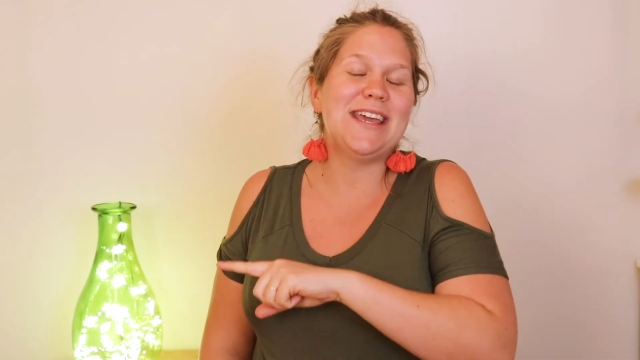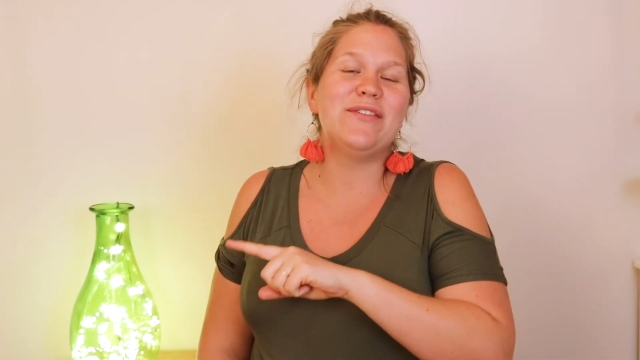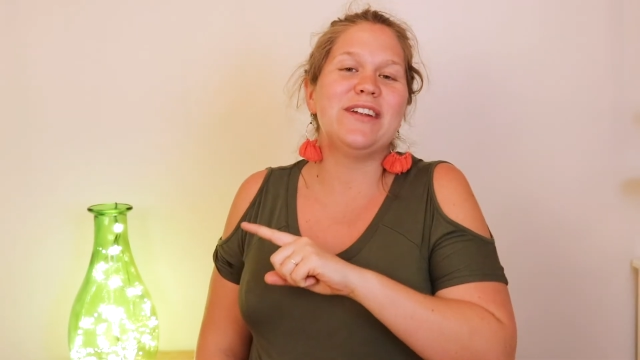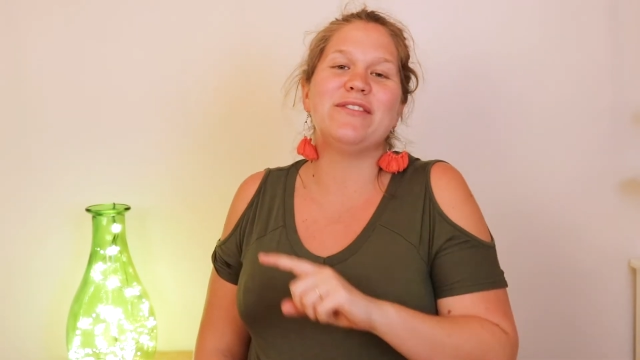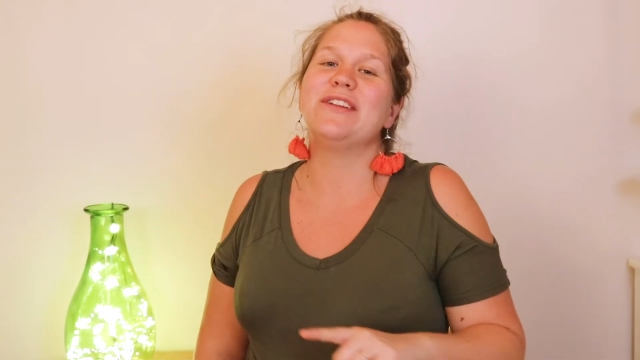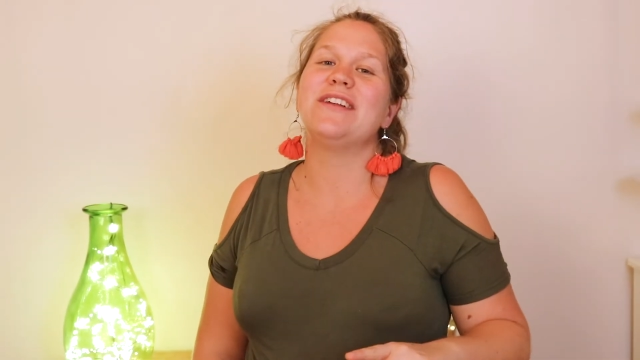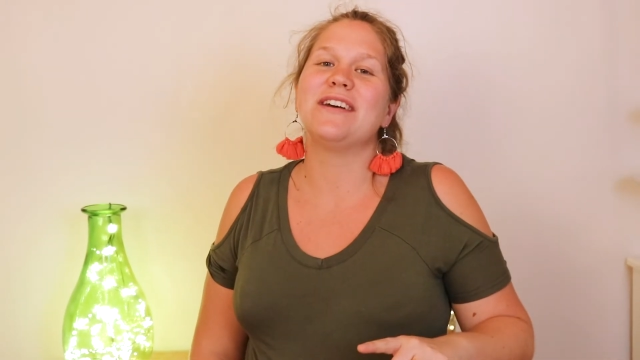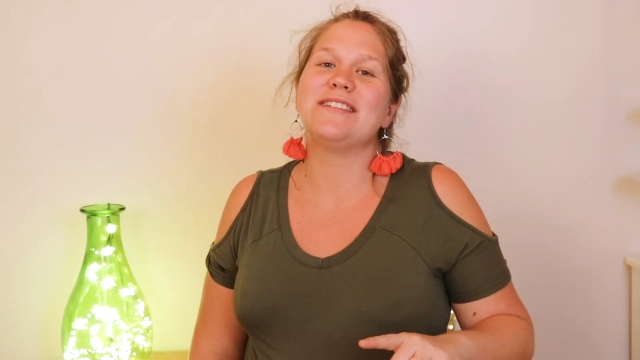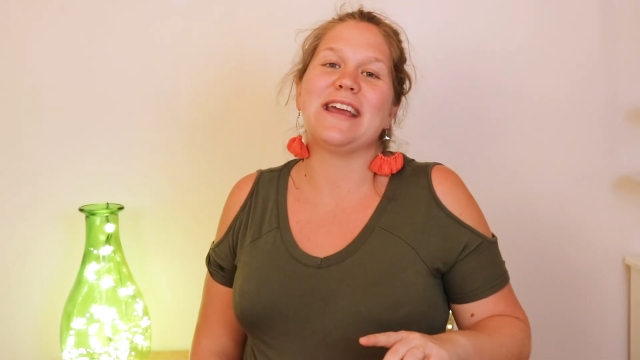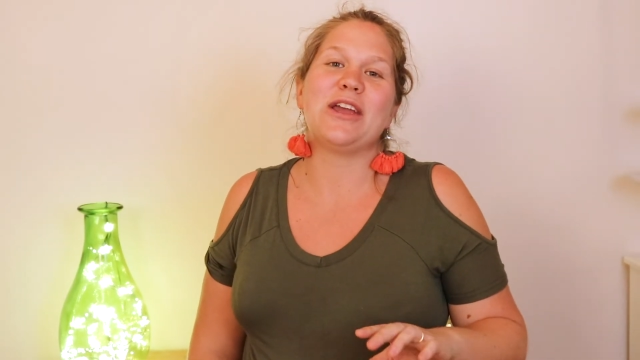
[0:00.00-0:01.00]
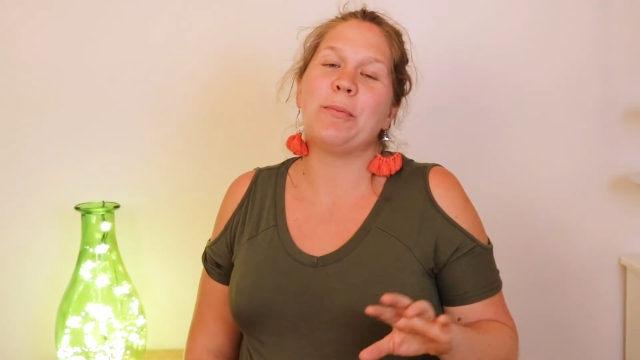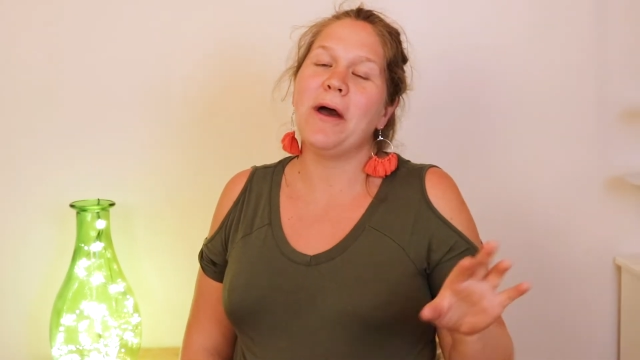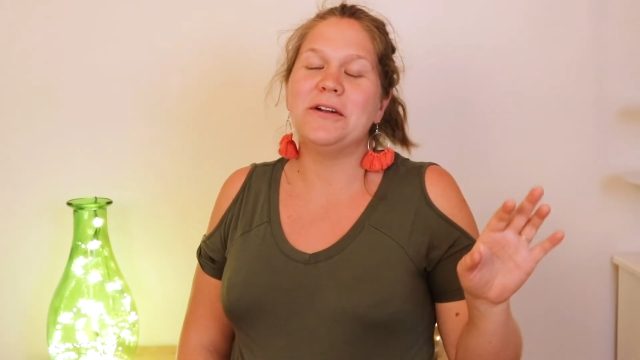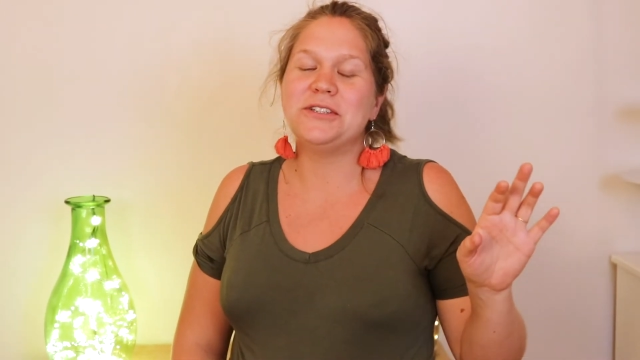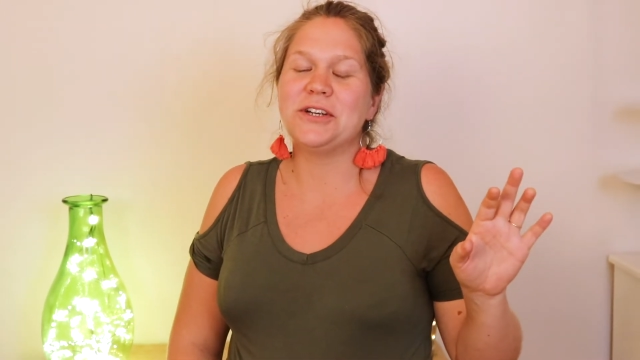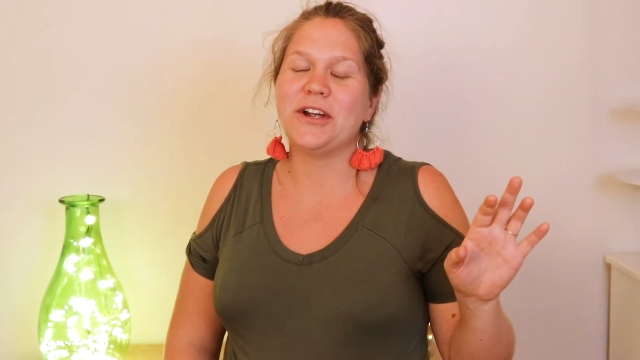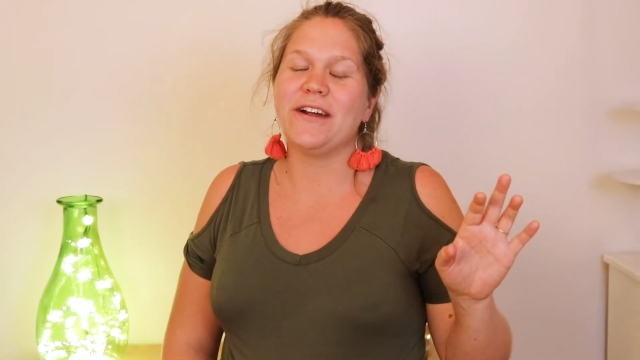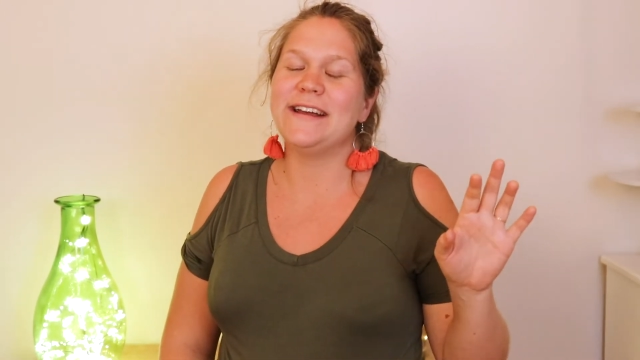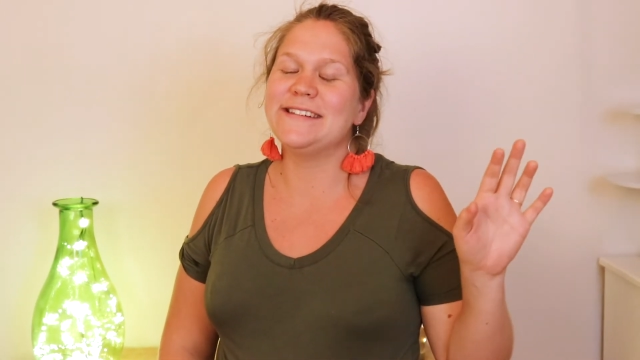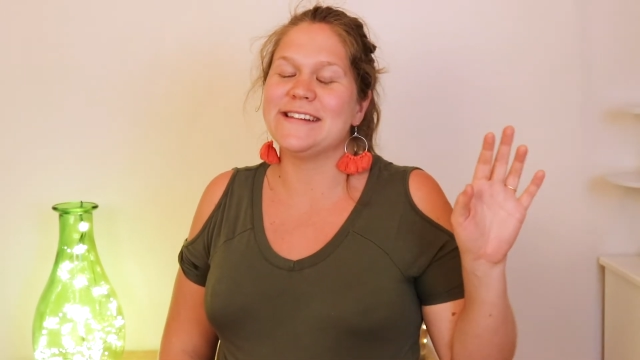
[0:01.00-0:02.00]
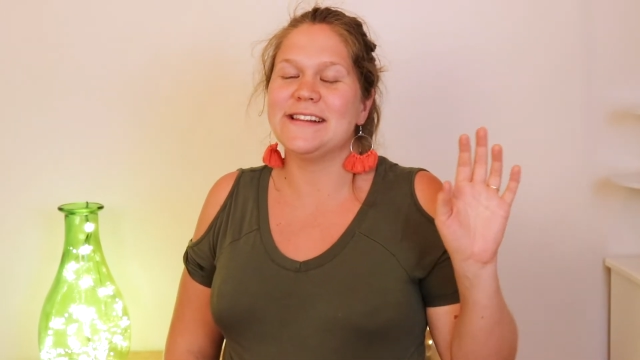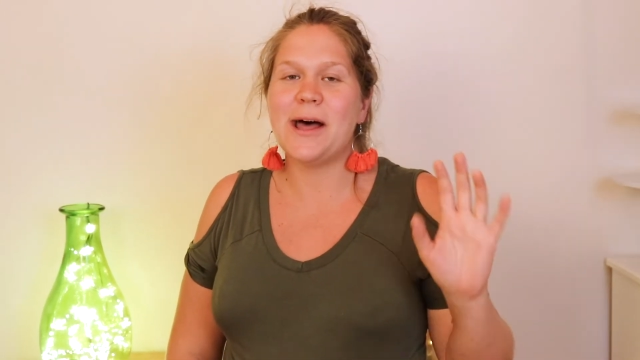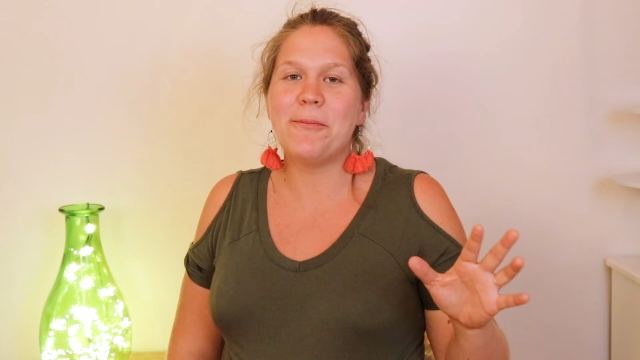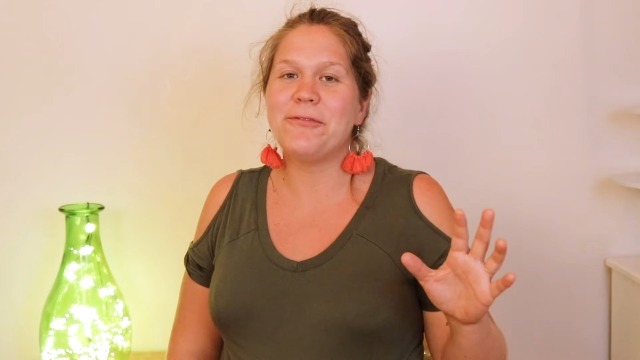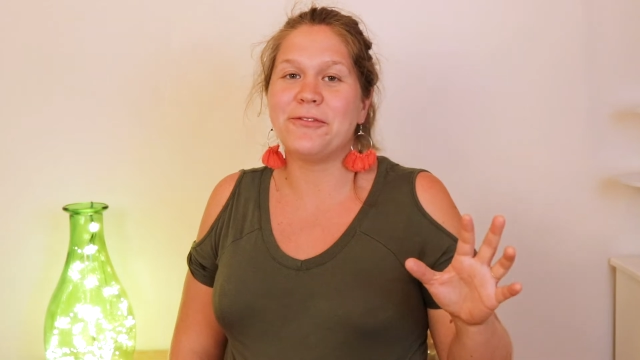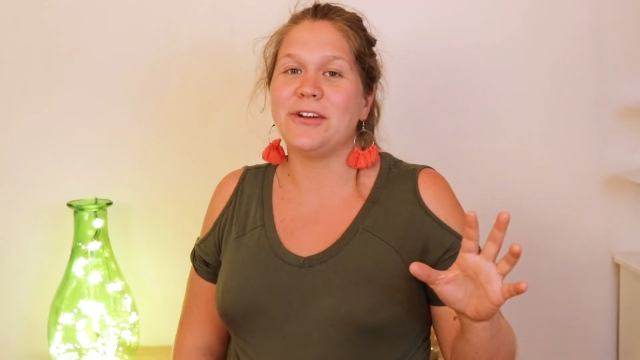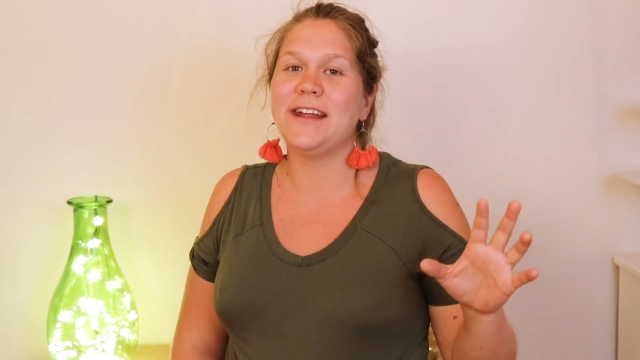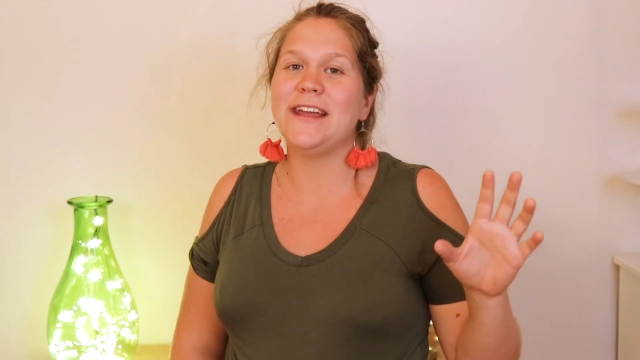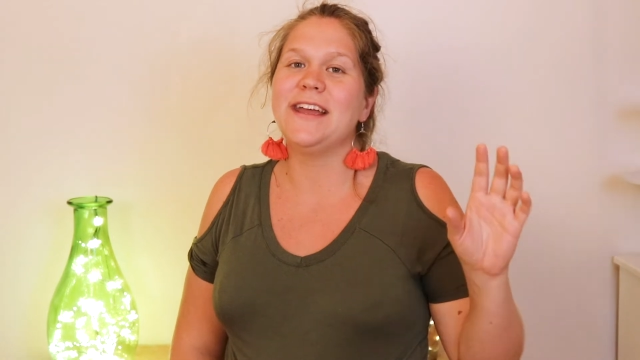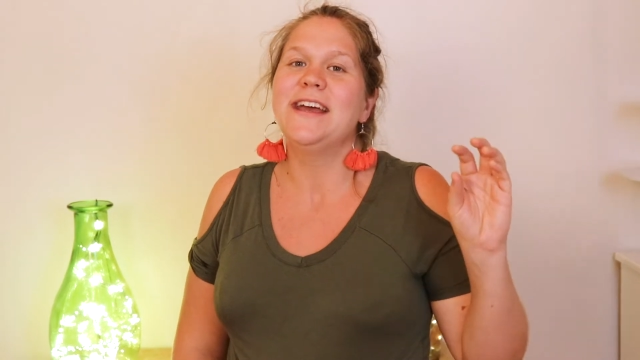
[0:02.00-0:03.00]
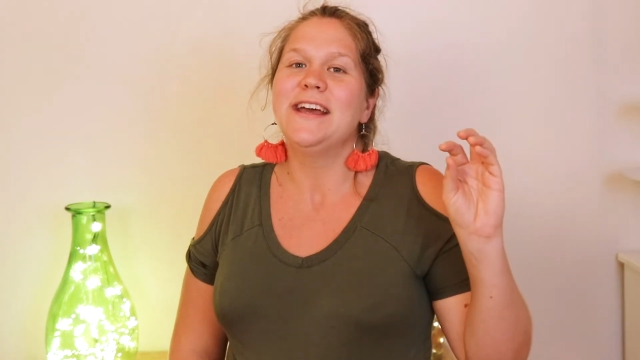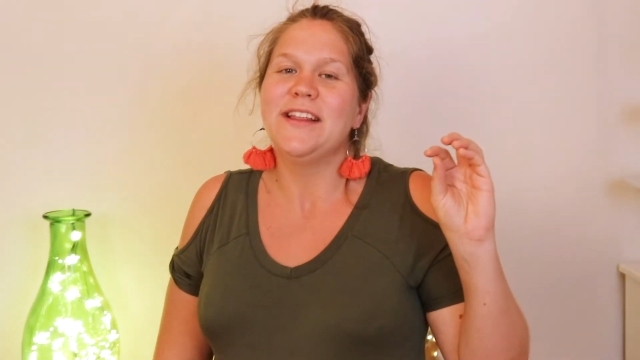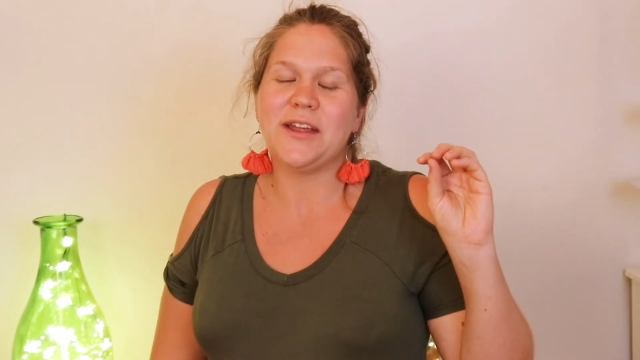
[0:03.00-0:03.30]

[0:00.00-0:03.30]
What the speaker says: even if it looks like your powdered sugar is lump-free,